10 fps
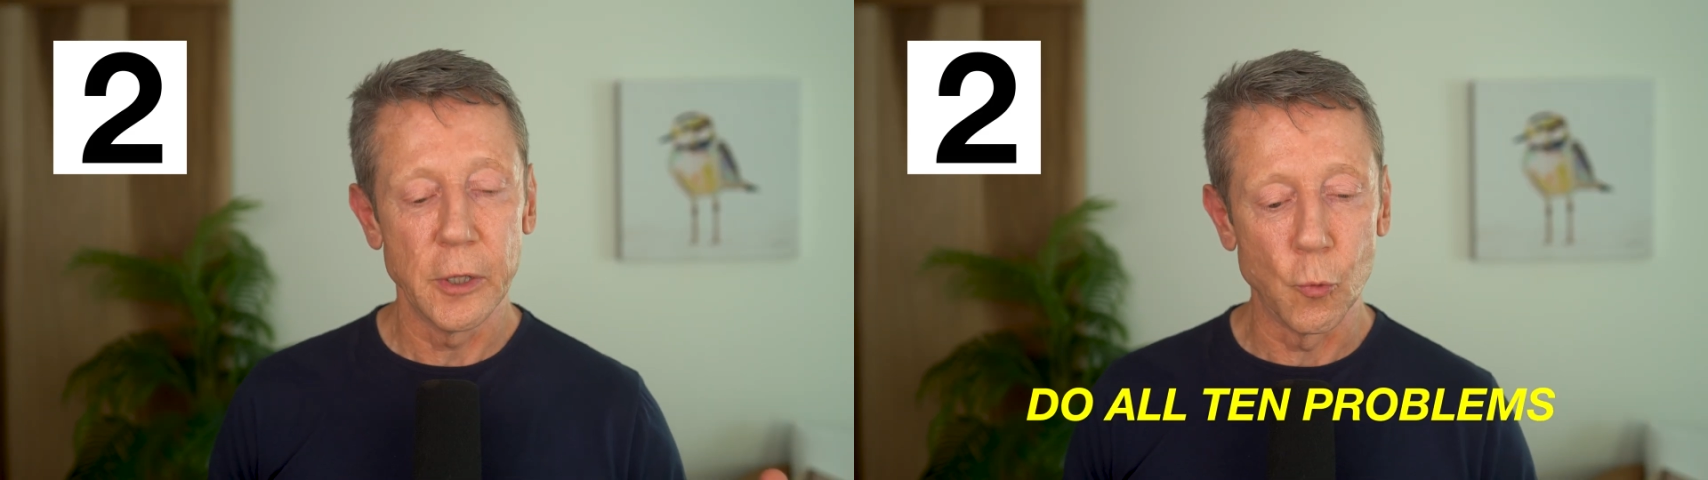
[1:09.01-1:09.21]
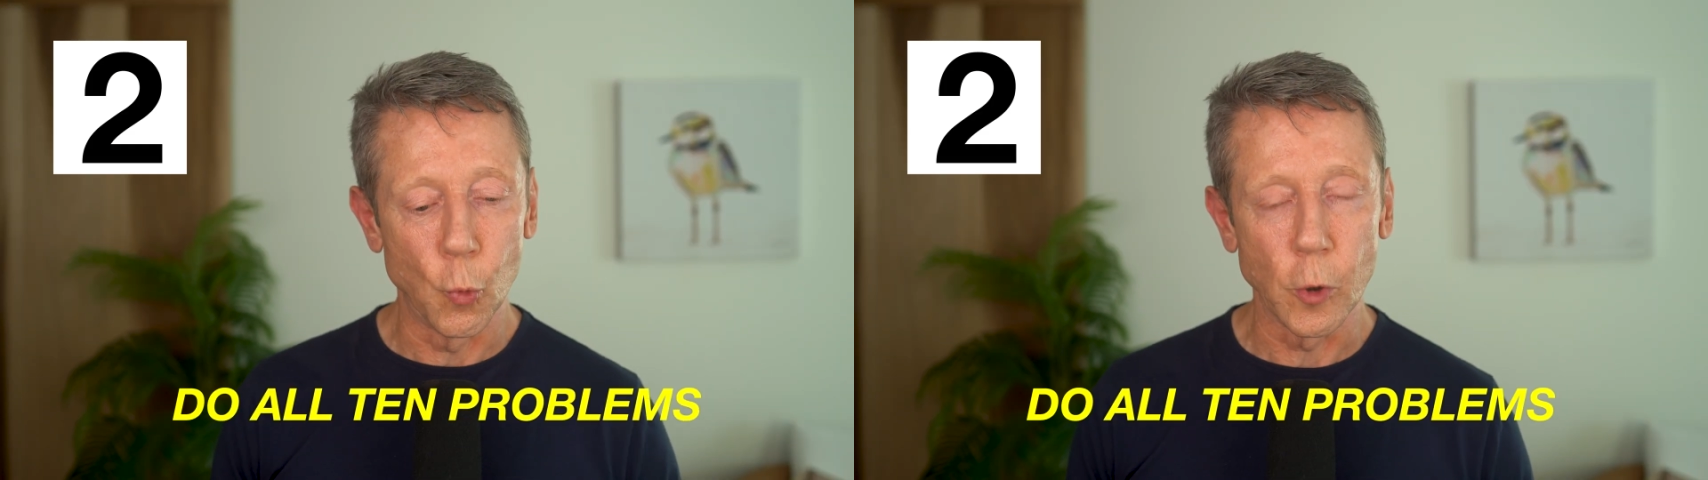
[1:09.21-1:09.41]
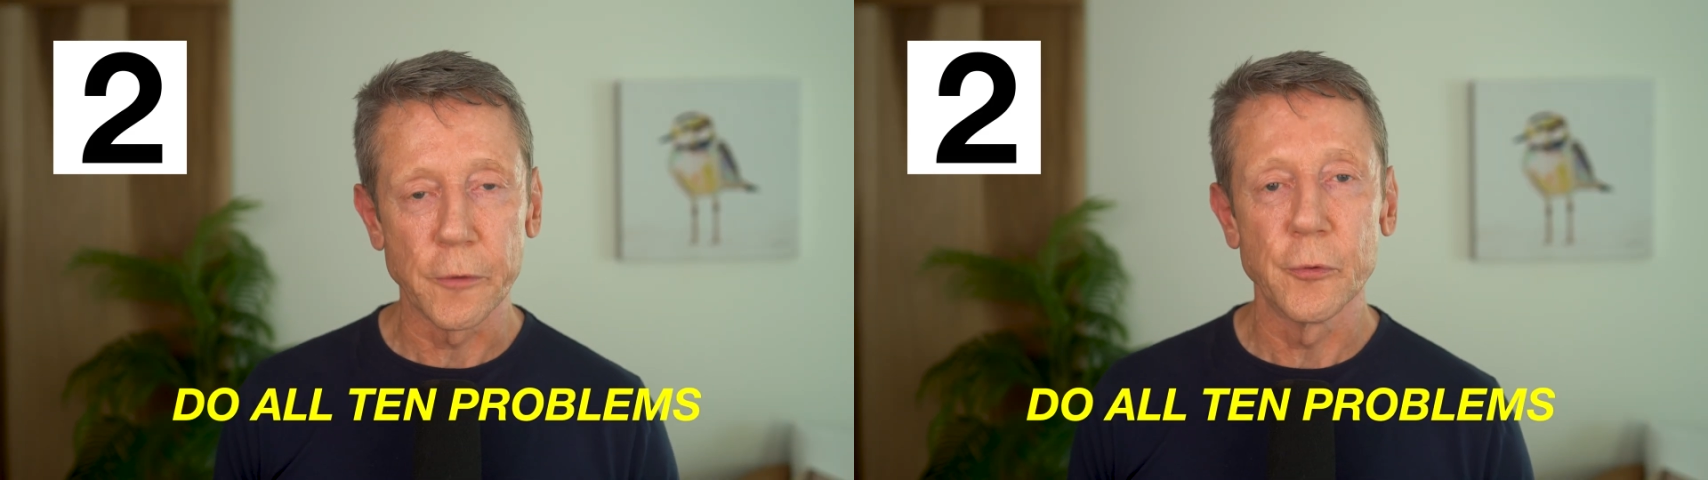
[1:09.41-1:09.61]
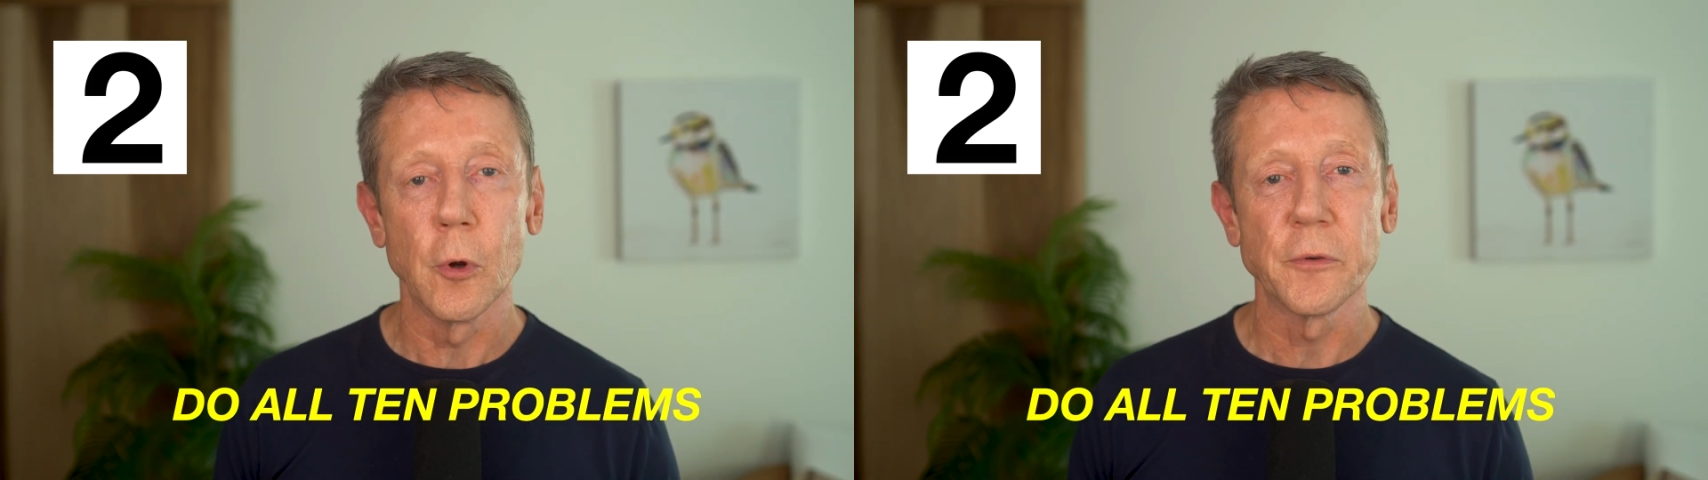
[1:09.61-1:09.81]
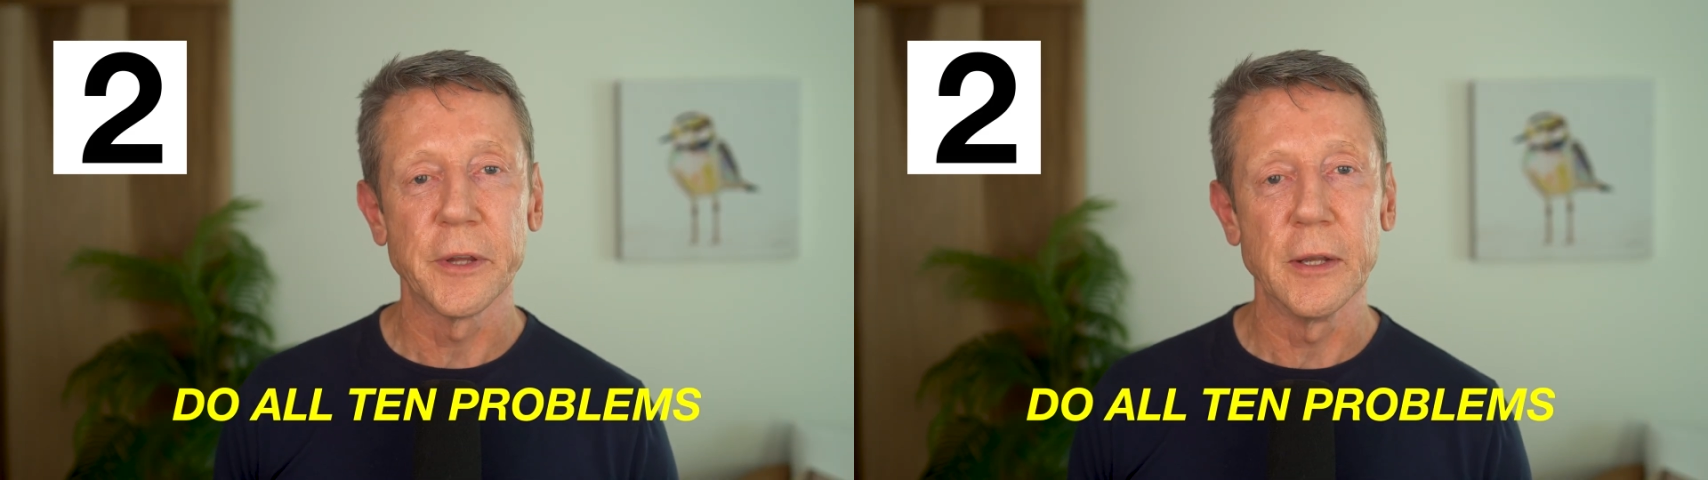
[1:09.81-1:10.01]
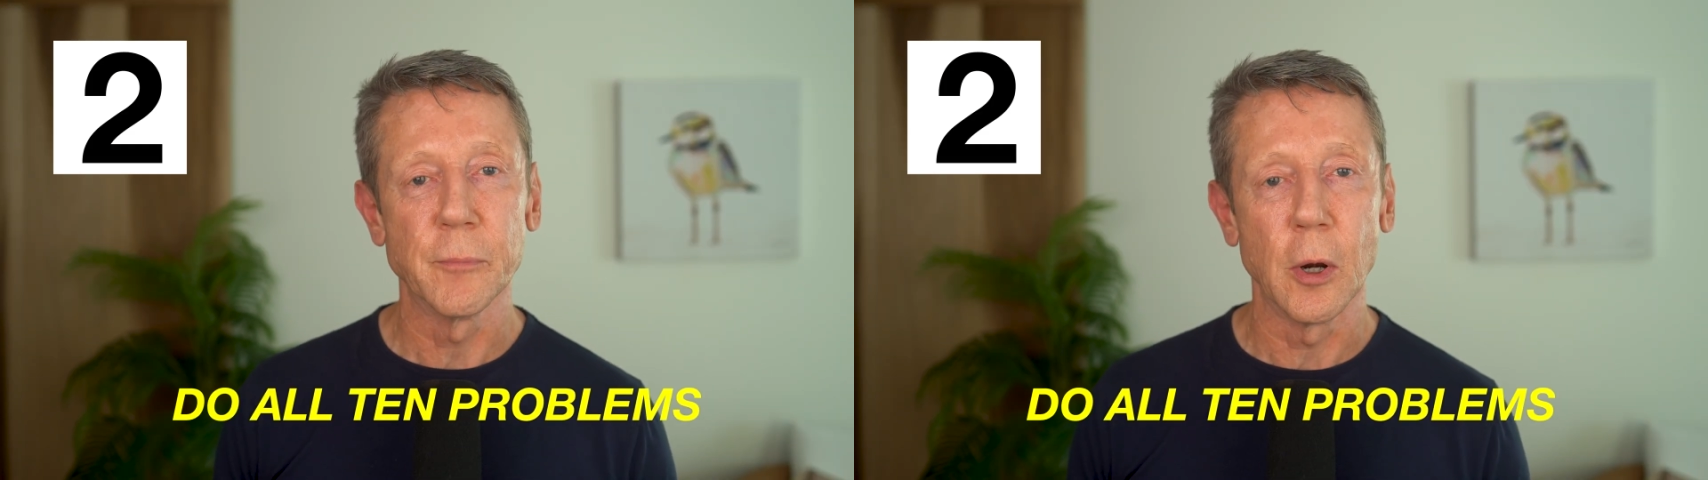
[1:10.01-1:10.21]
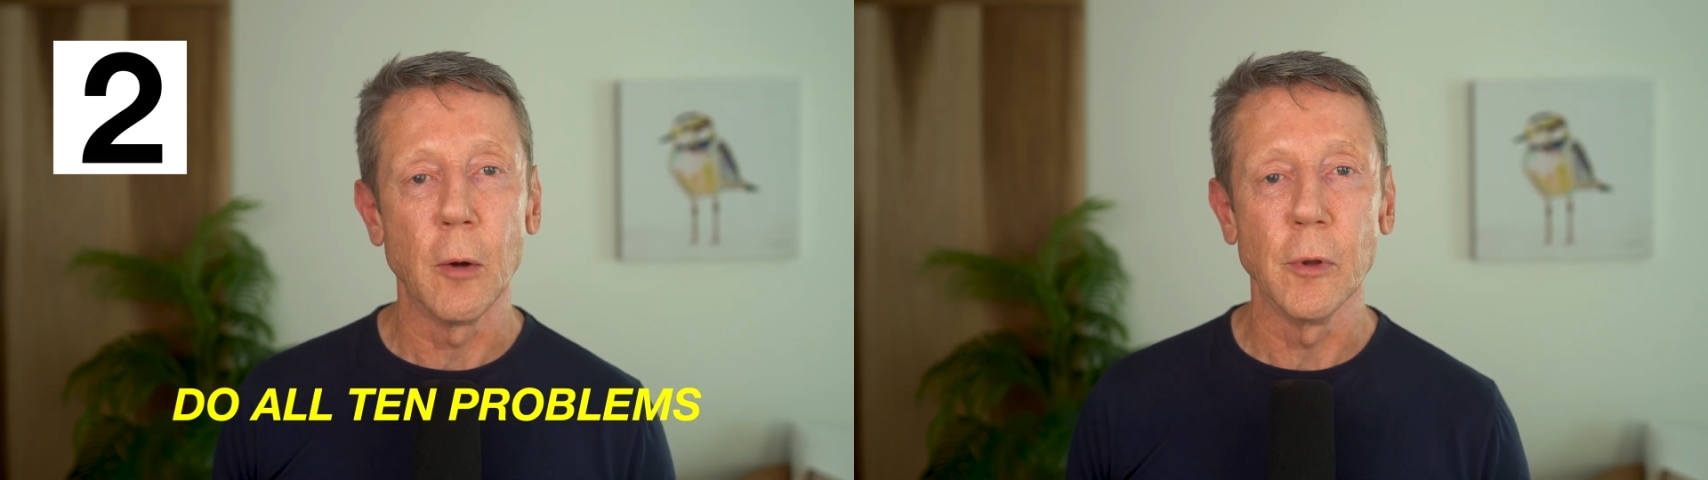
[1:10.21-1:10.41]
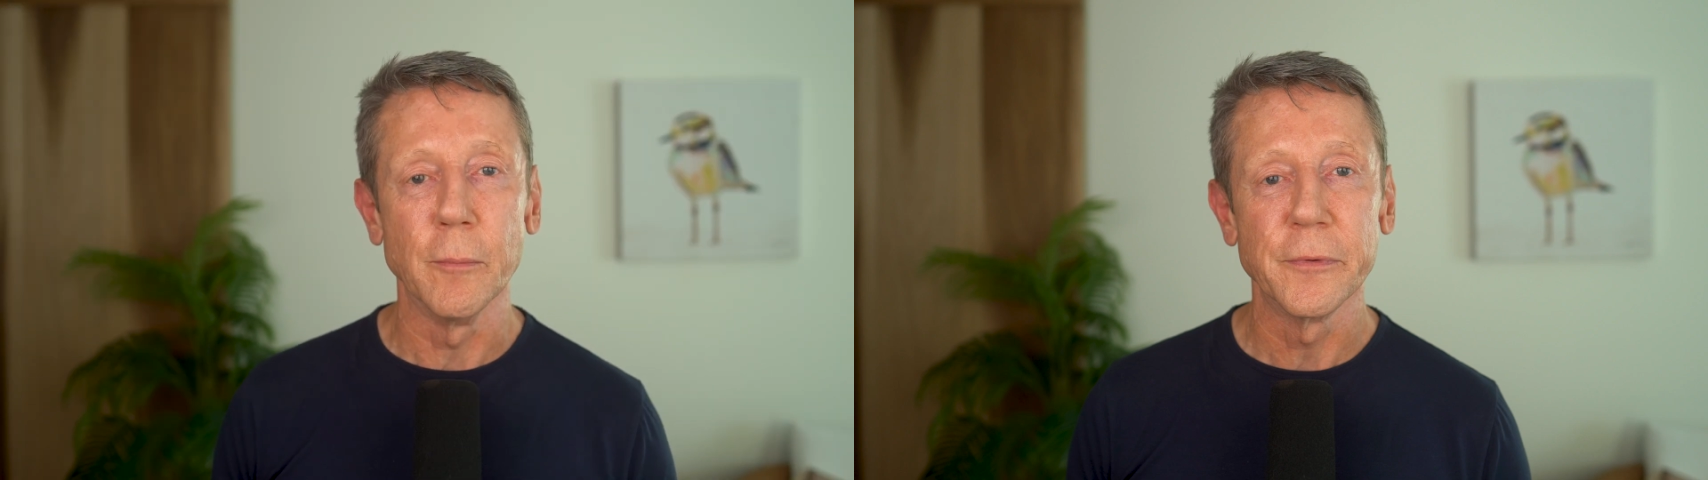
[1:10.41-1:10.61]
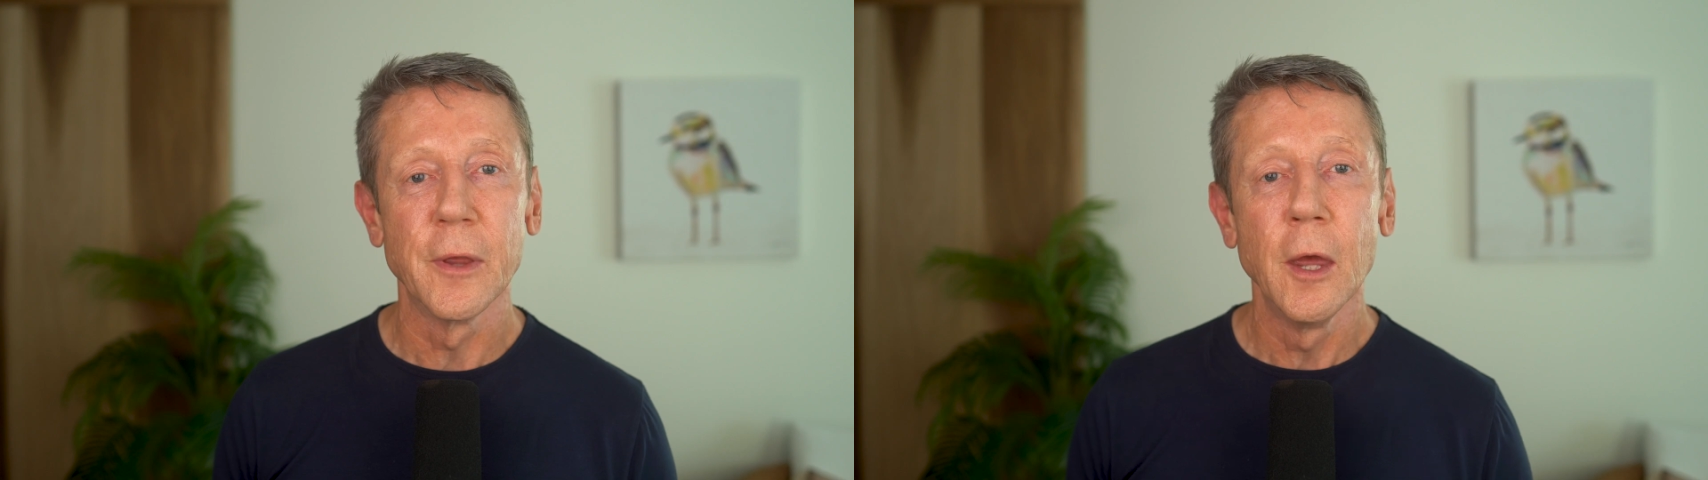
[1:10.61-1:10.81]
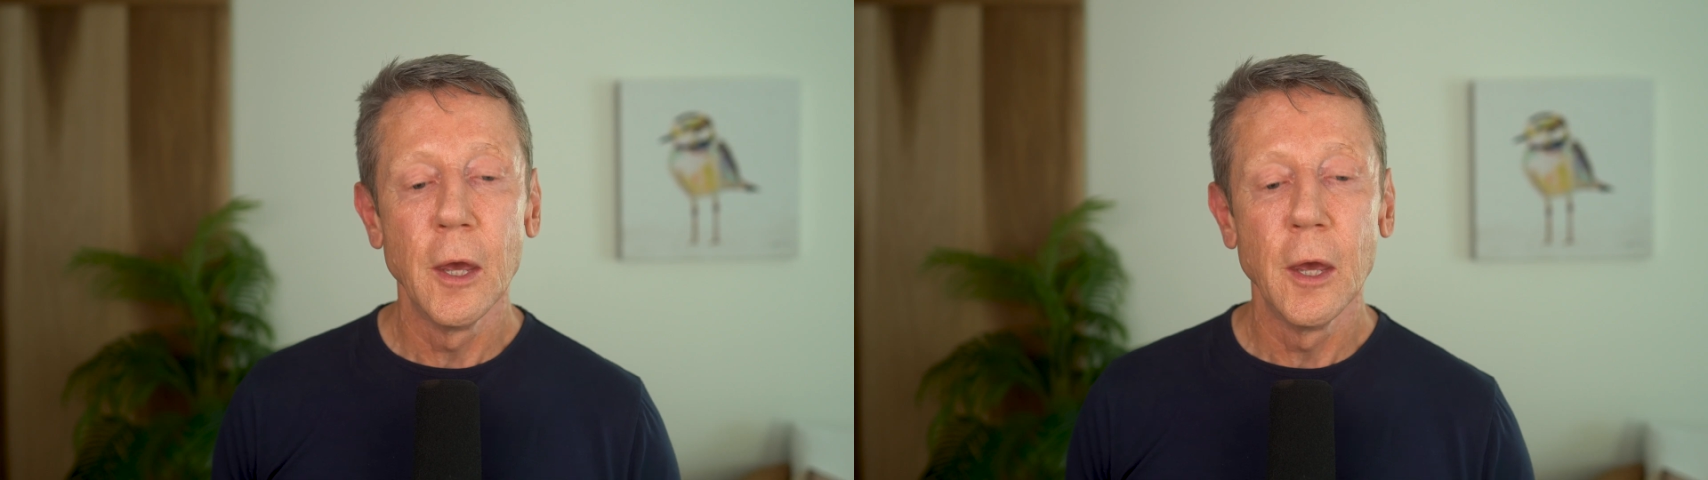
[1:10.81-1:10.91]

and work through all 10 problems.